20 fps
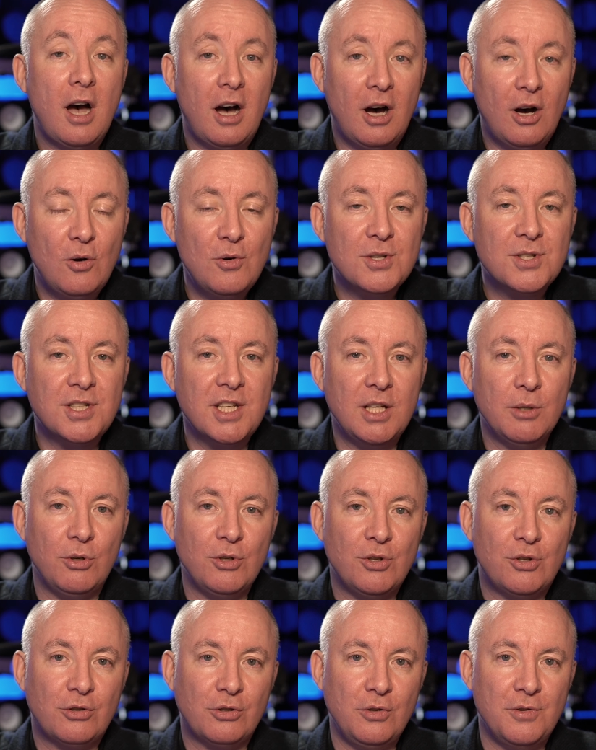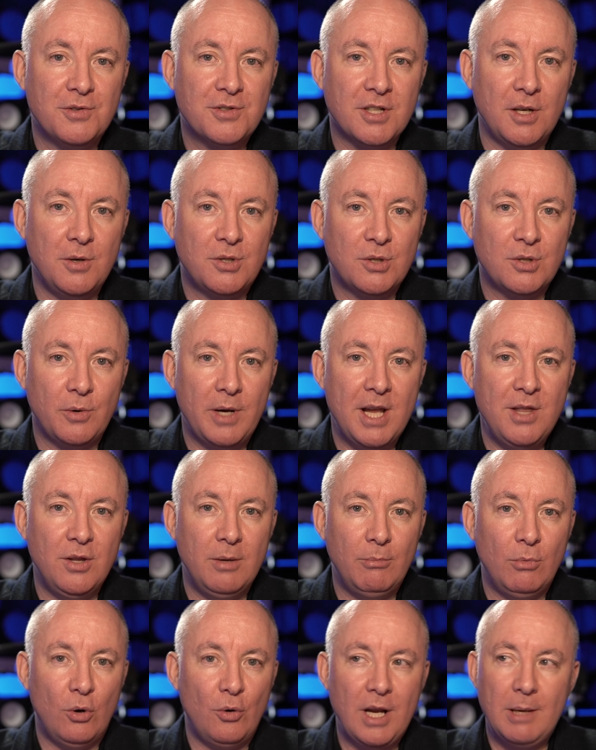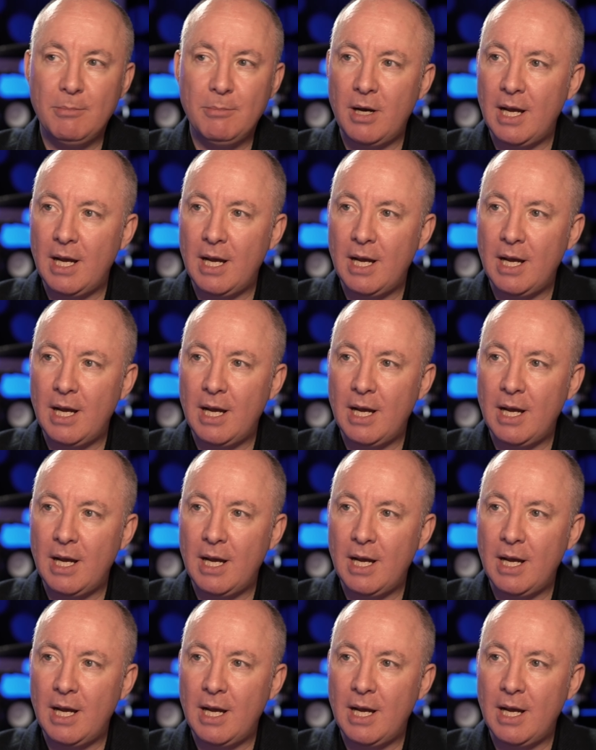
I'll see you on Truth Social in the morning.